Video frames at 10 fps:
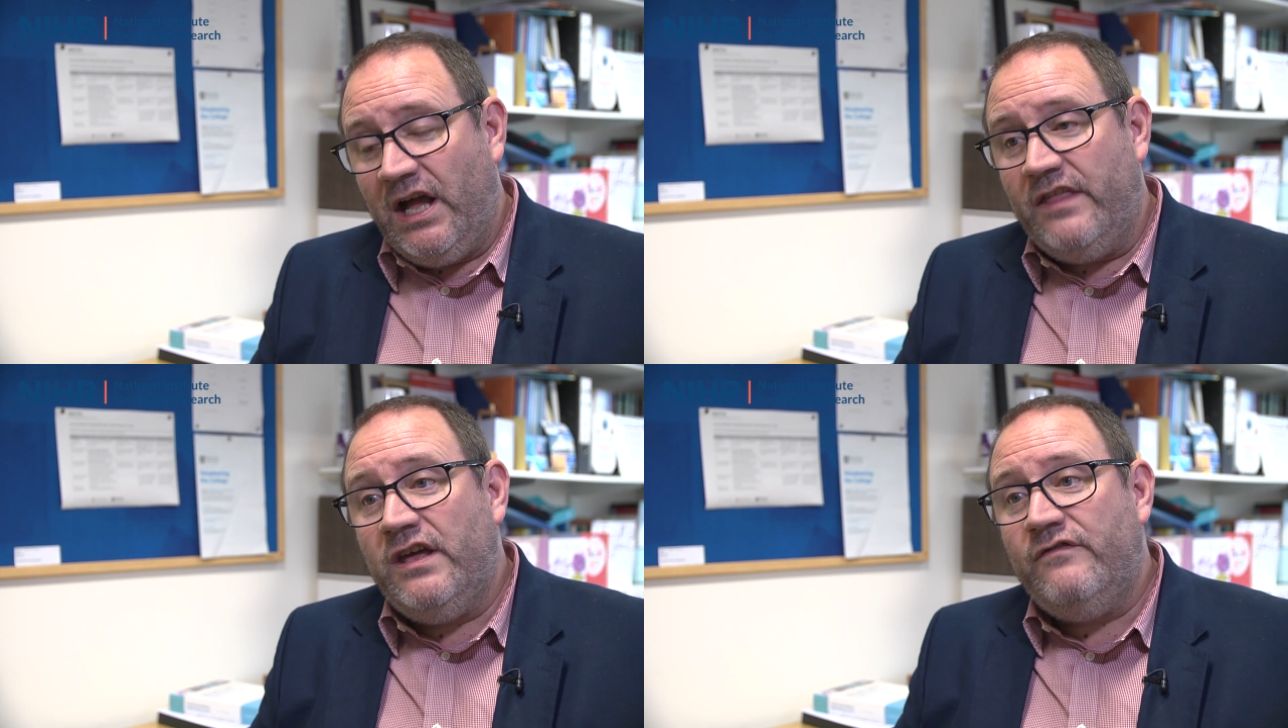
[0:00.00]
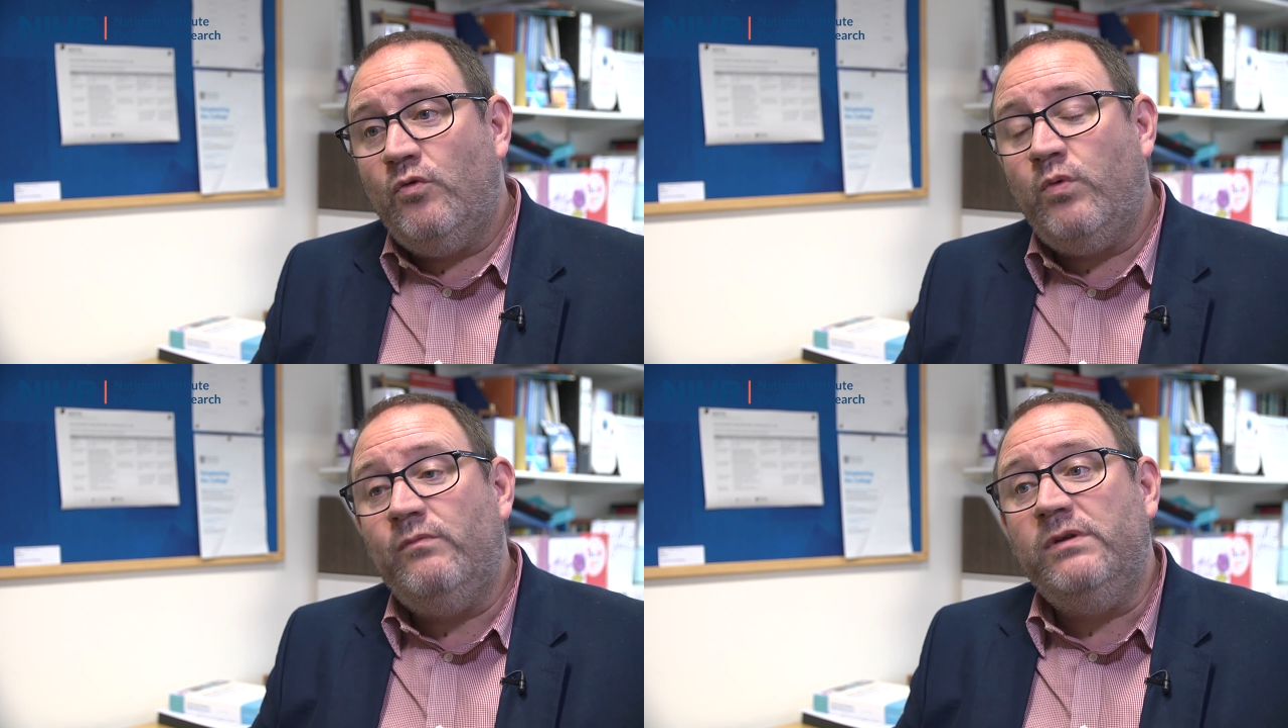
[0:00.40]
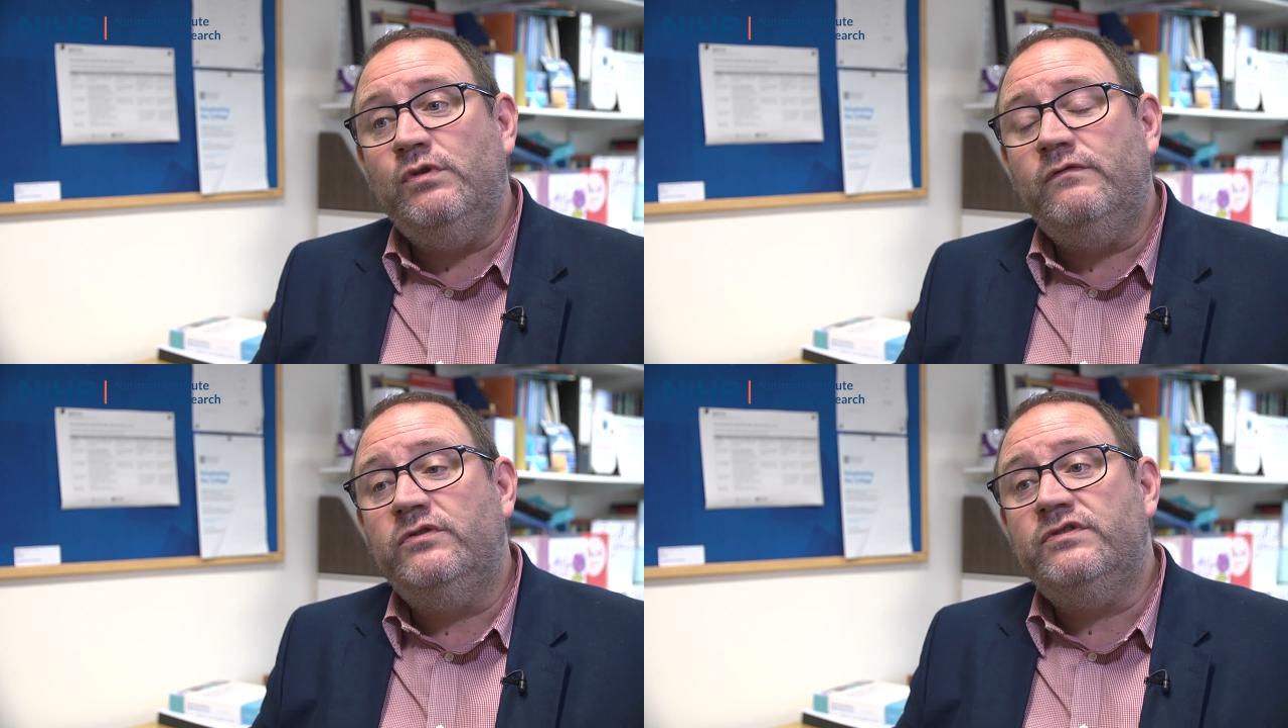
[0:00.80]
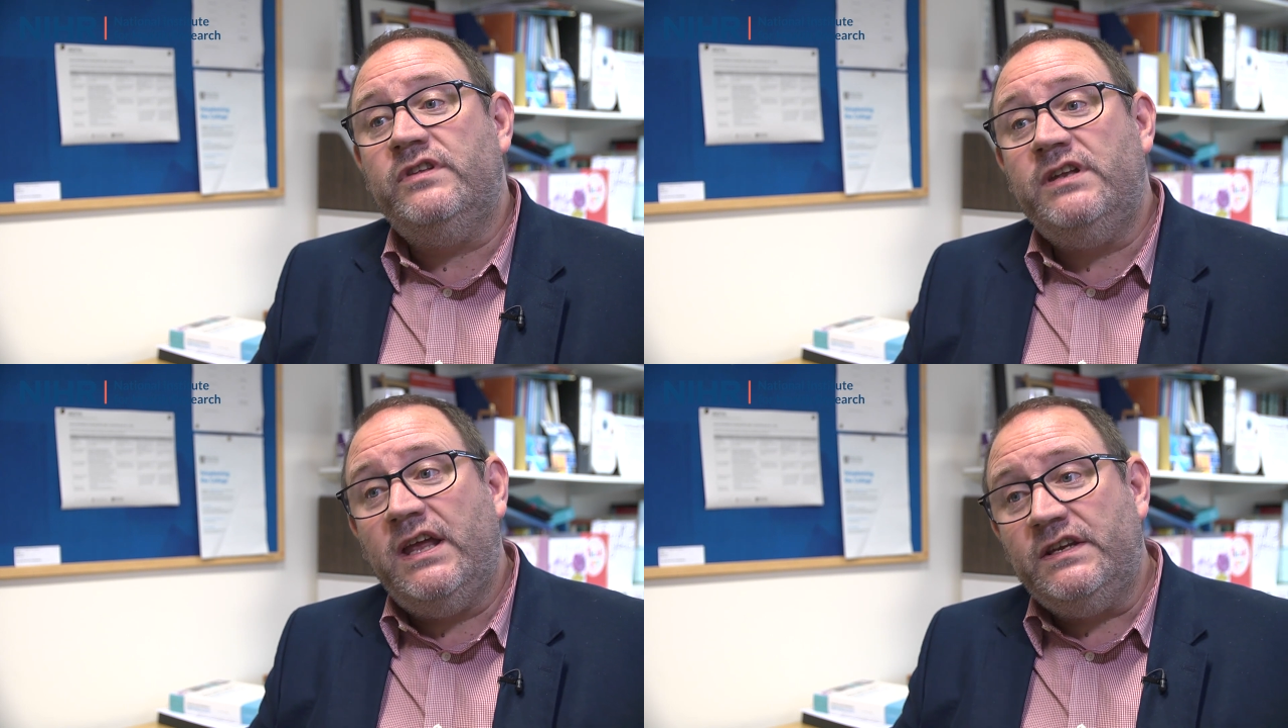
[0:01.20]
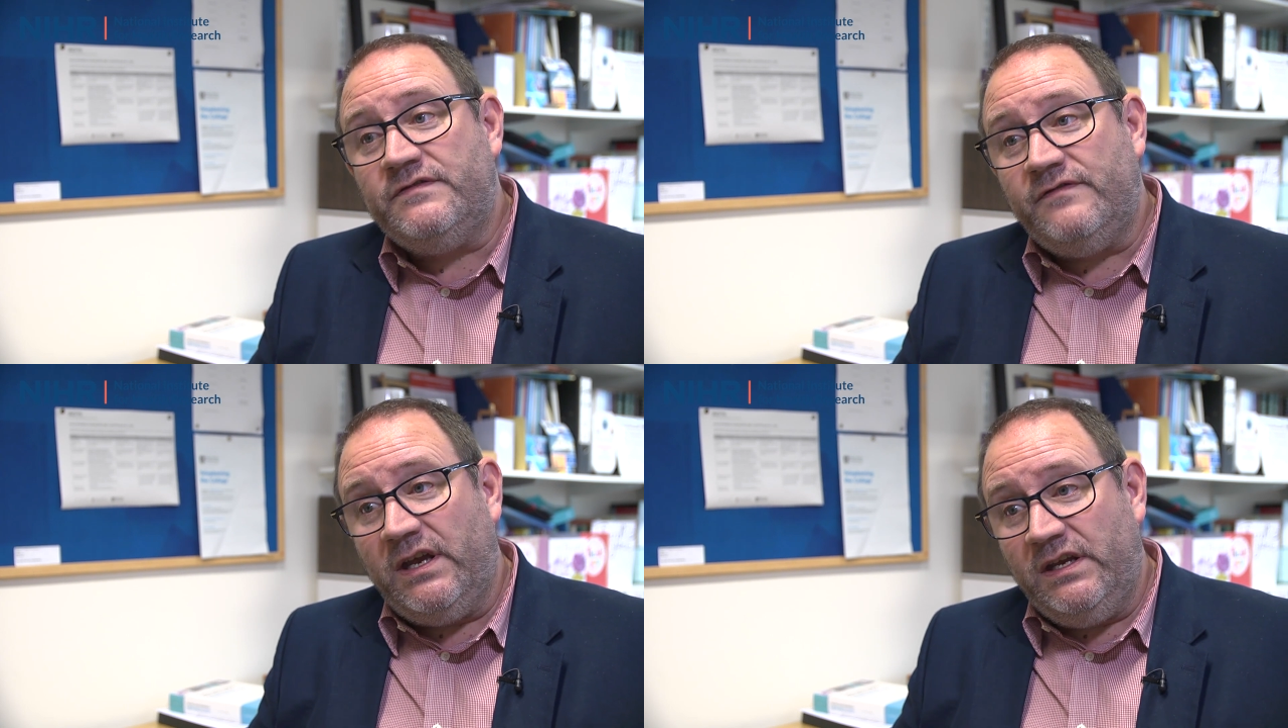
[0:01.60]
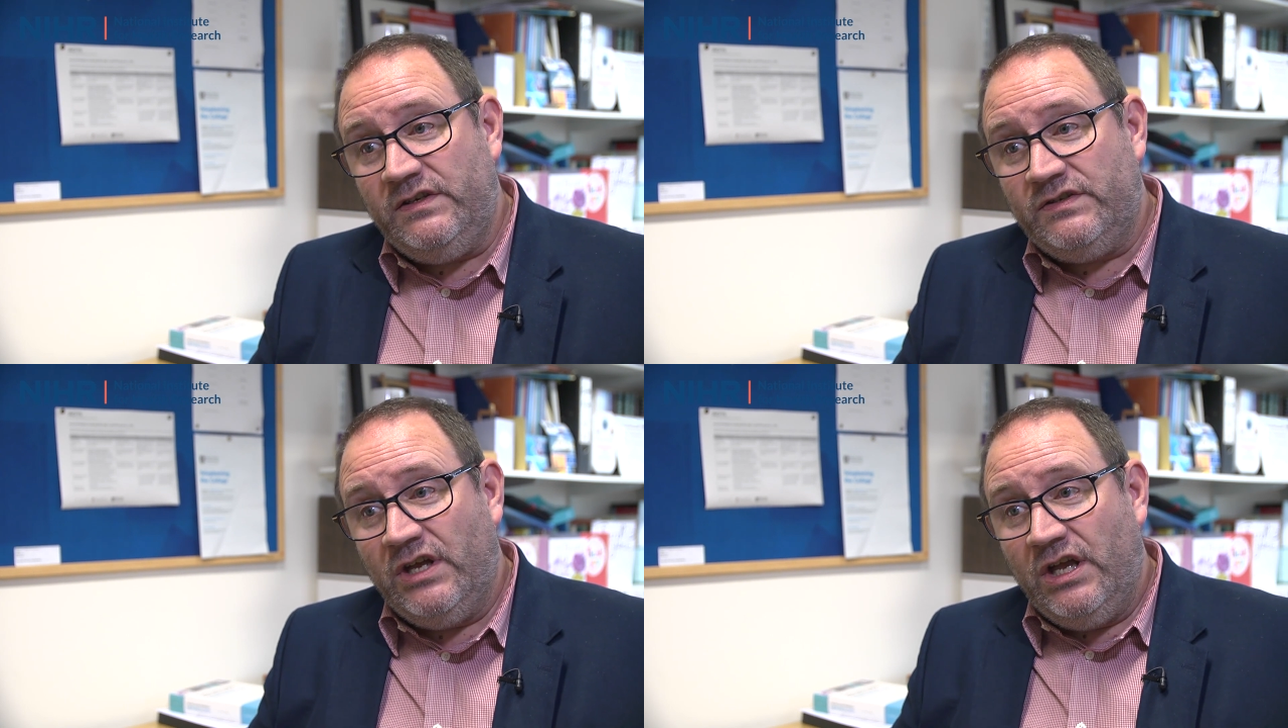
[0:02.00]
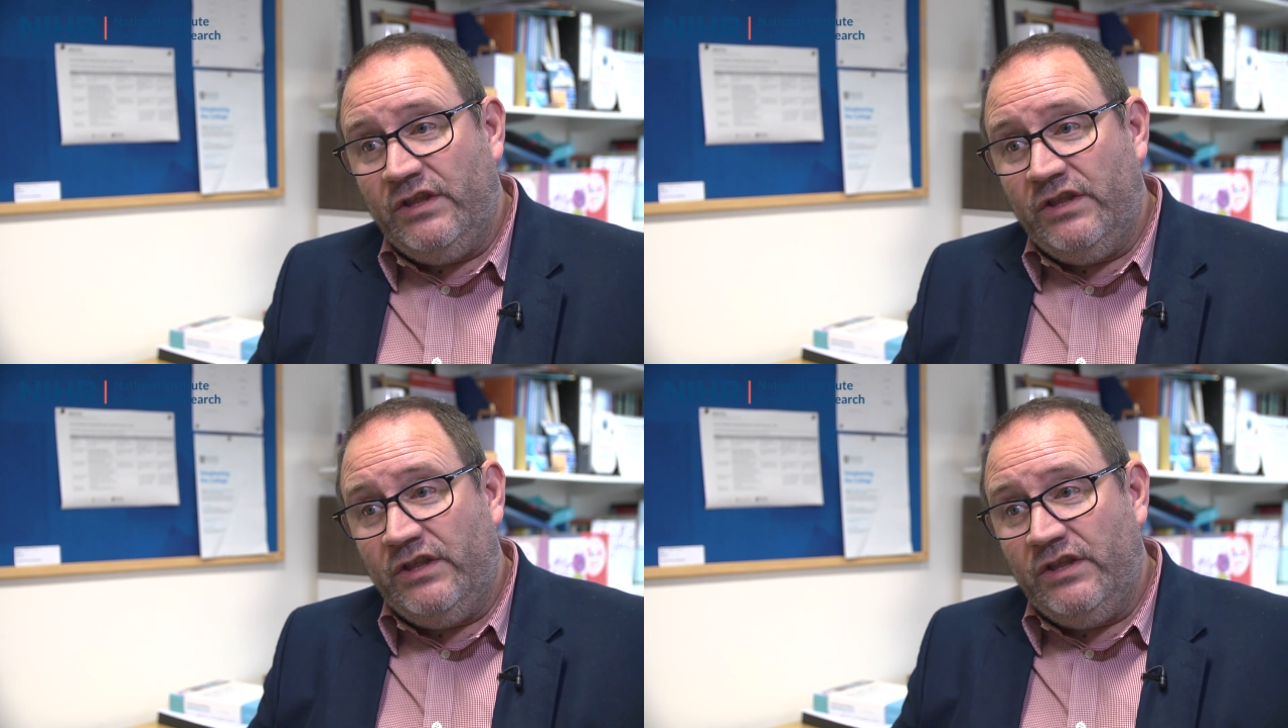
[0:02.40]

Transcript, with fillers: And therefore, when we move on to the next phase,